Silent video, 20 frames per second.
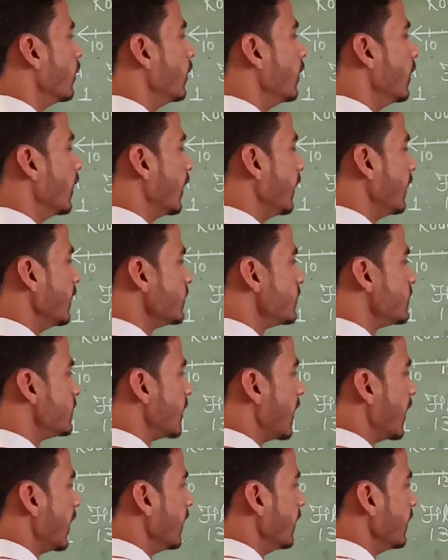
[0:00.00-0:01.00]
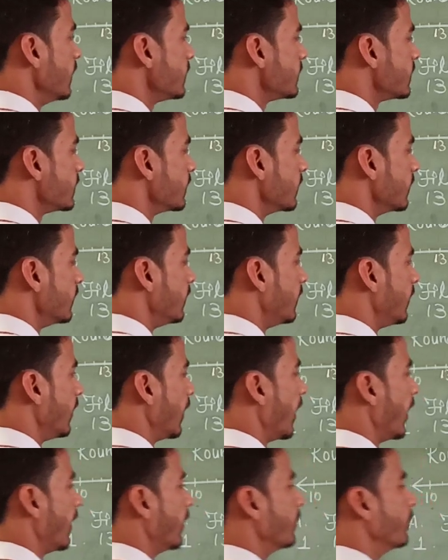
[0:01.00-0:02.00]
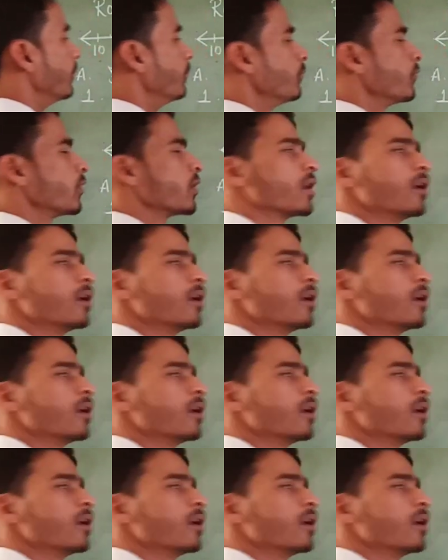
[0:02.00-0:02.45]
nearest 10 is 10.